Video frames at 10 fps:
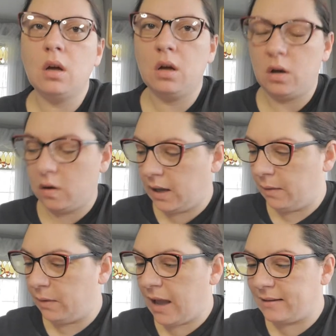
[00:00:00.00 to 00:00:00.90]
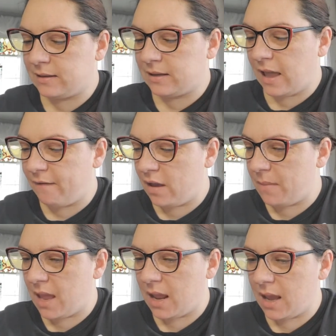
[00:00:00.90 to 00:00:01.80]
Okay, we got seven
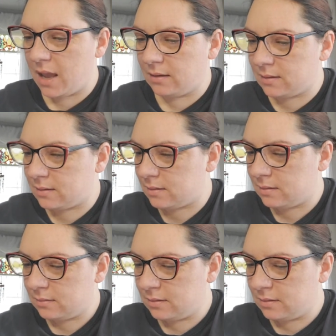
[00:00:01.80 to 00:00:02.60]
minutes.